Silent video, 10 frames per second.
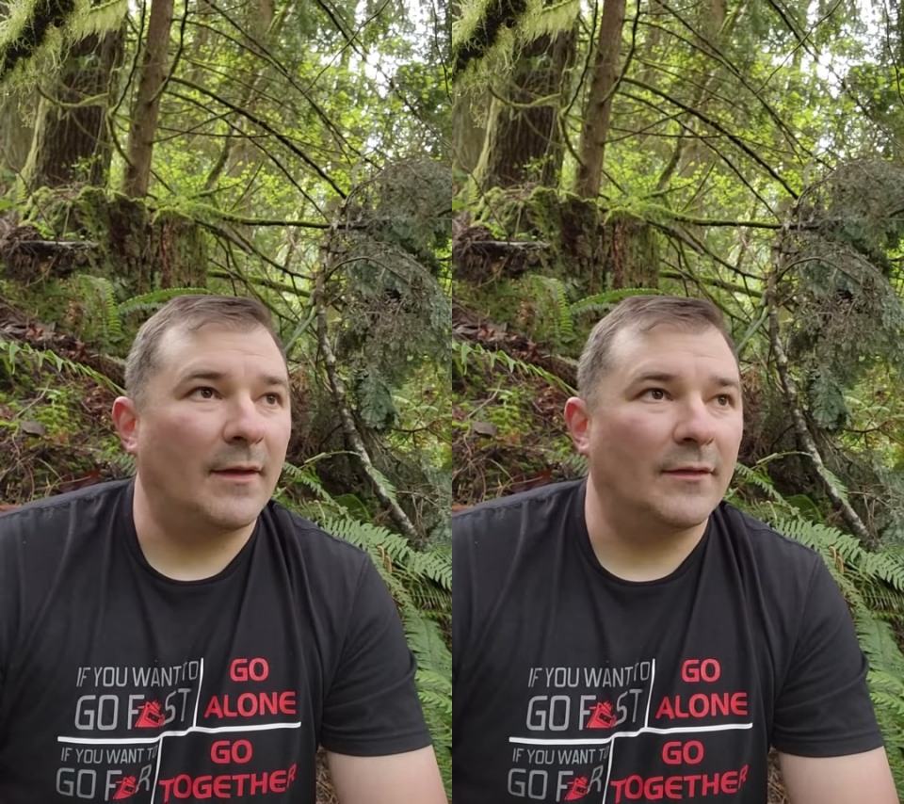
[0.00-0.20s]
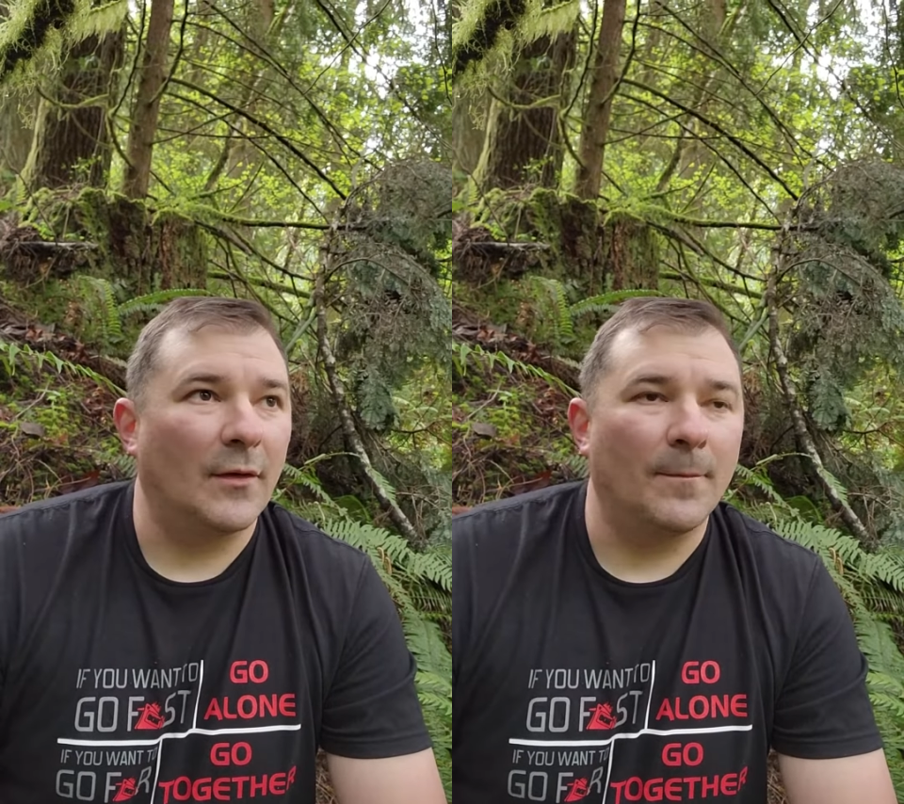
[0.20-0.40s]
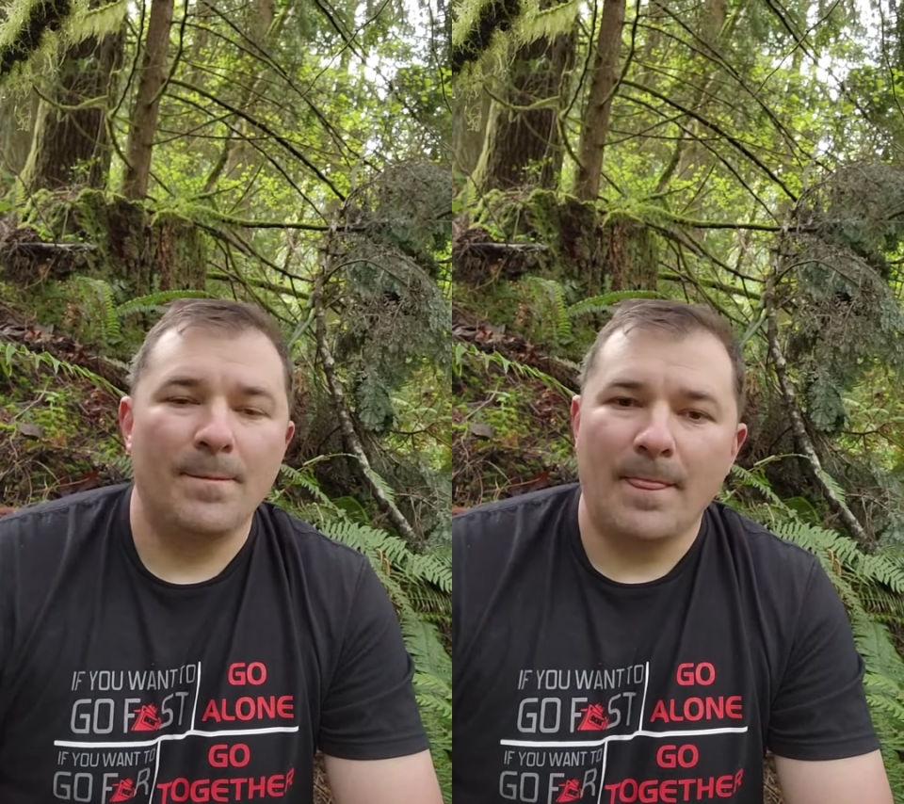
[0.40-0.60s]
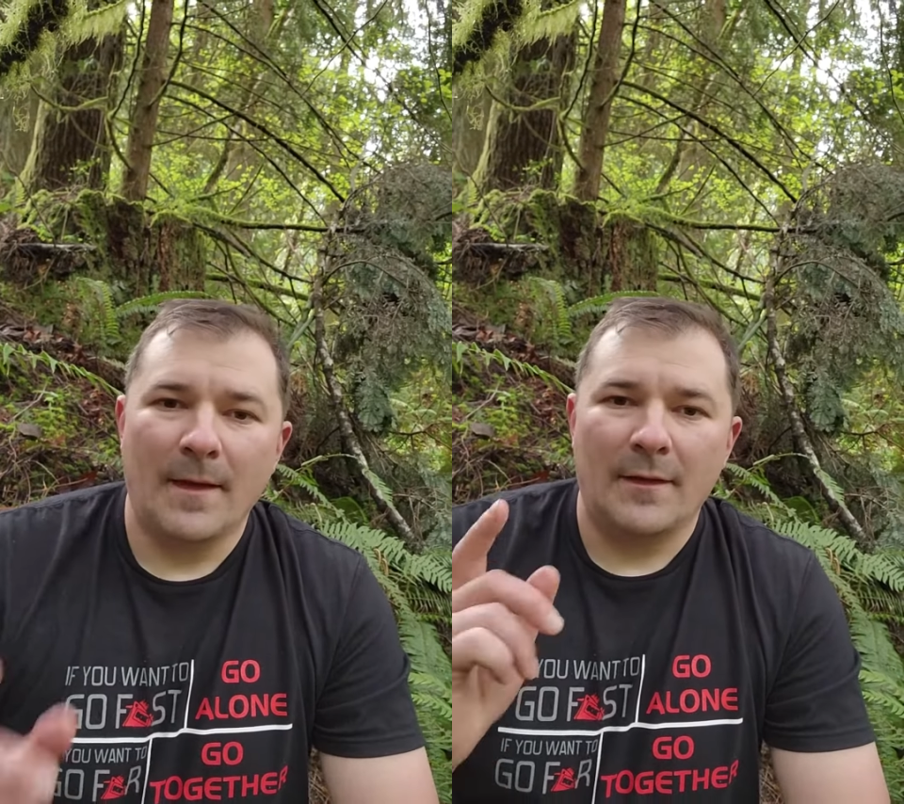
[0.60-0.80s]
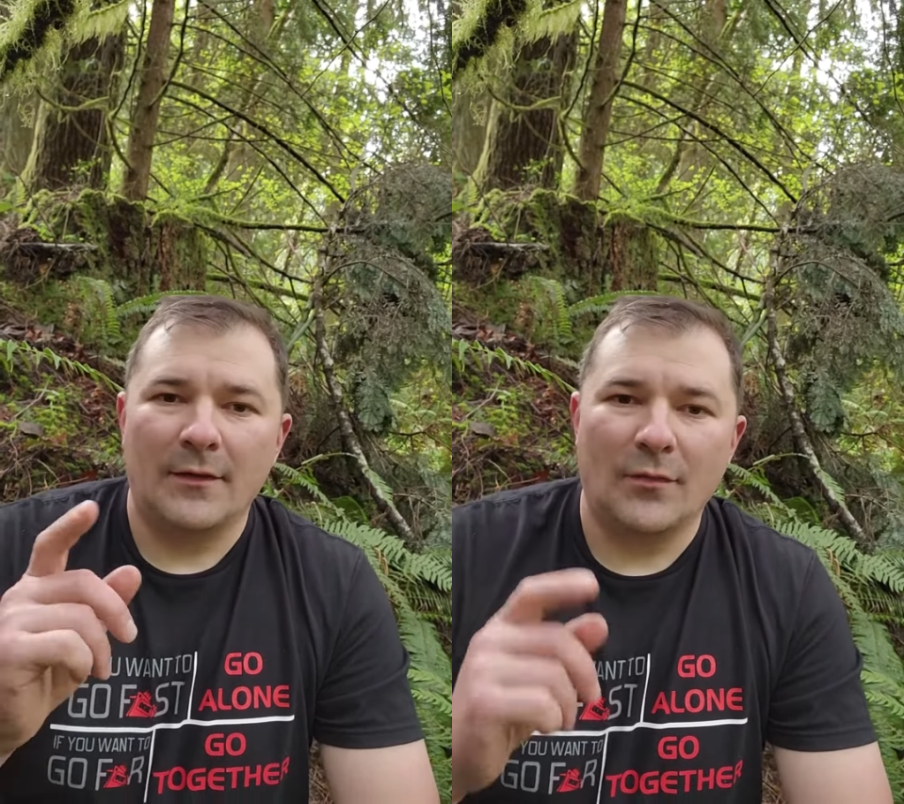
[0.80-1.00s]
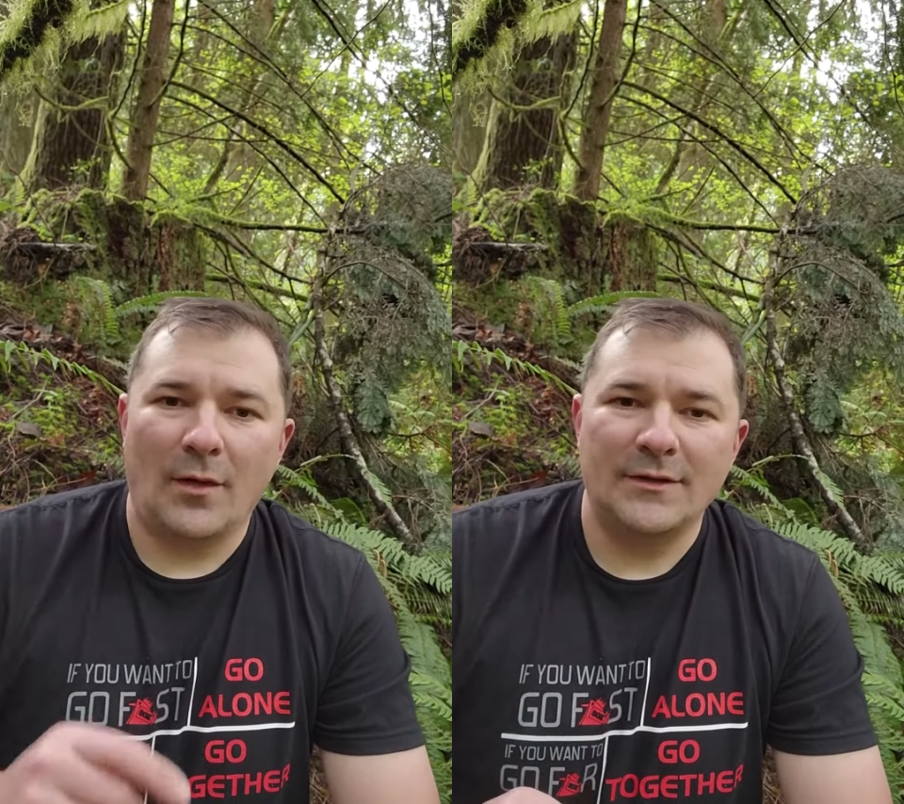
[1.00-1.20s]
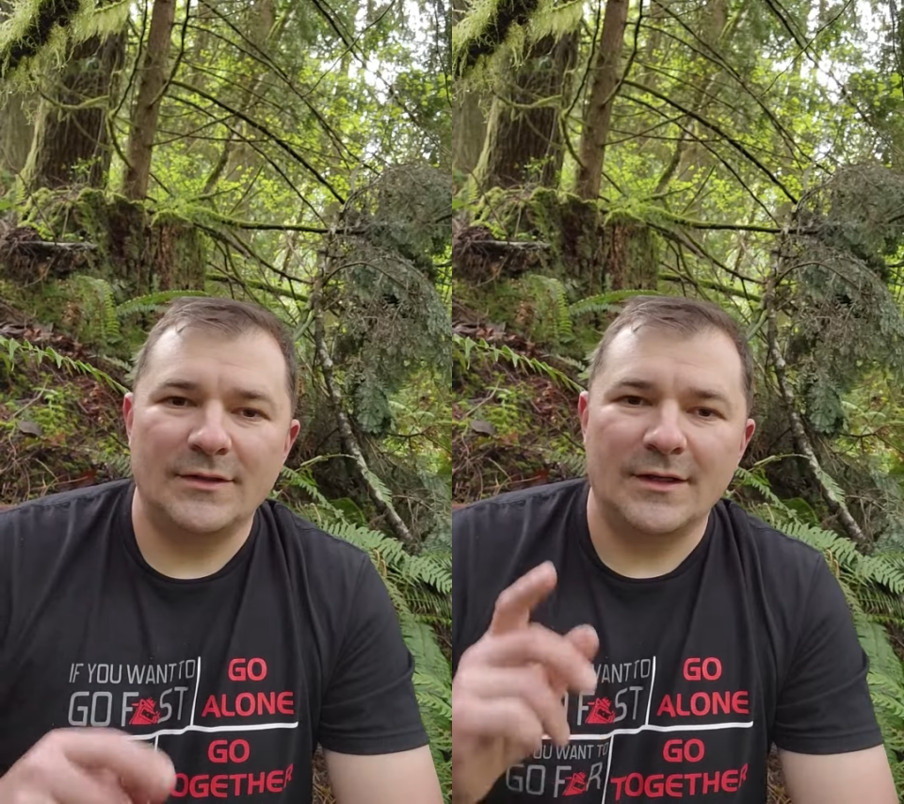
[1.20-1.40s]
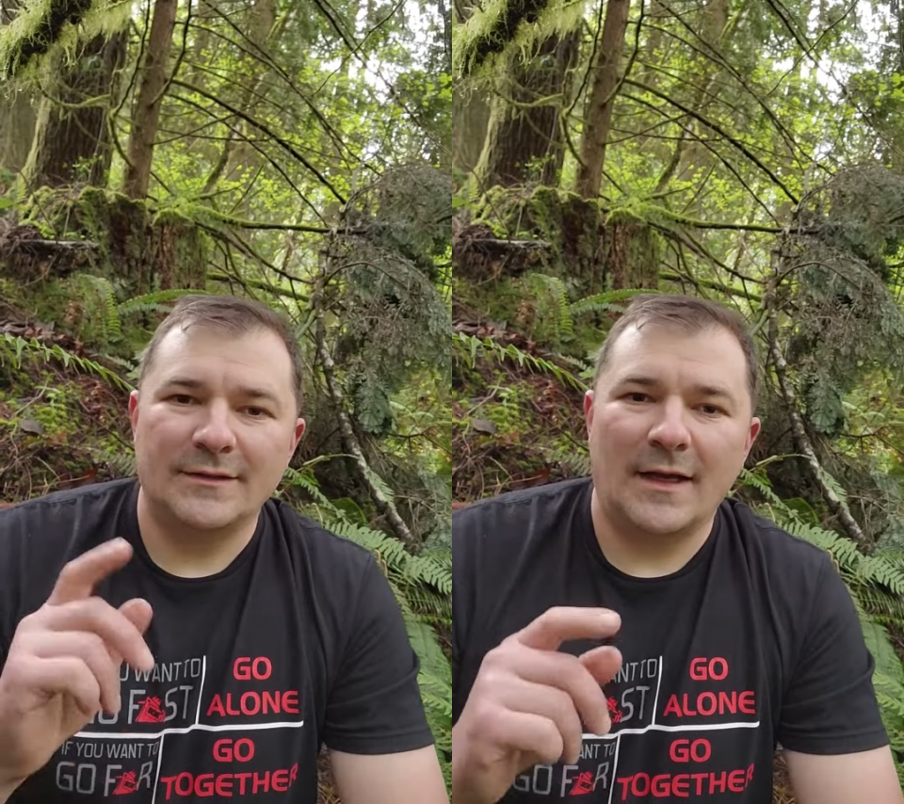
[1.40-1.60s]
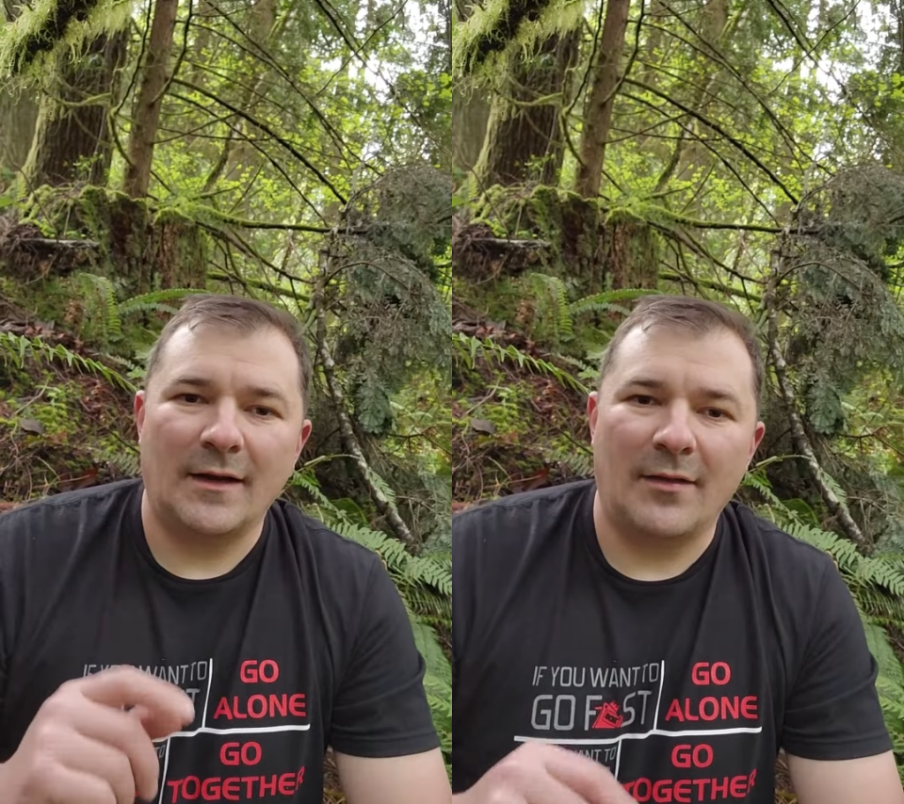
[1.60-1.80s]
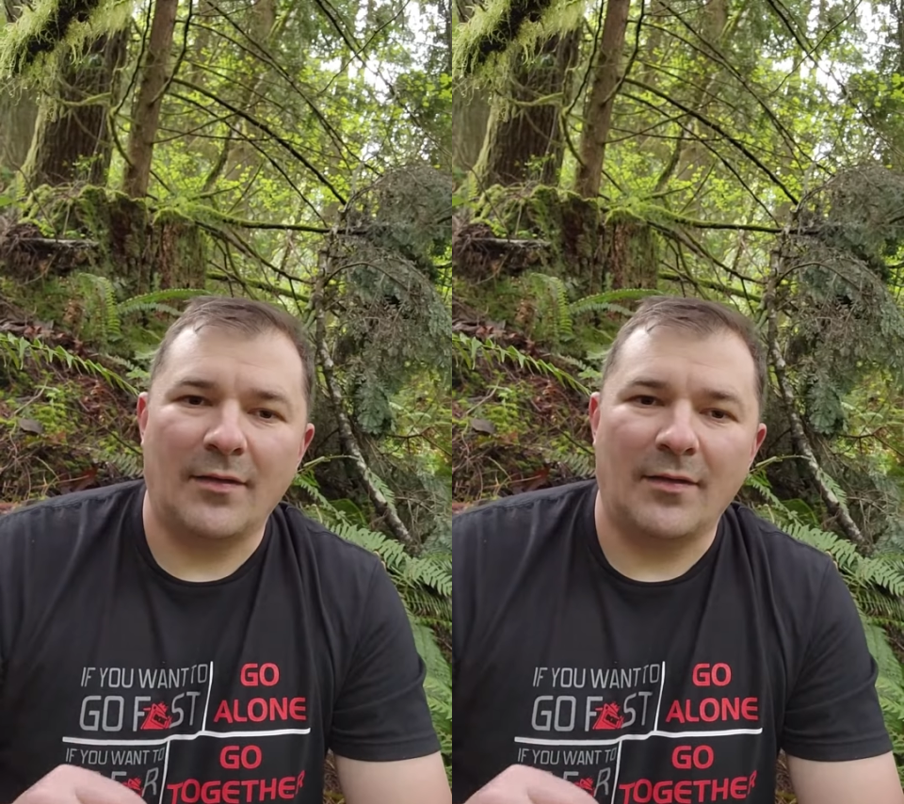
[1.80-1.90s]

So thanks for watching. Check us out at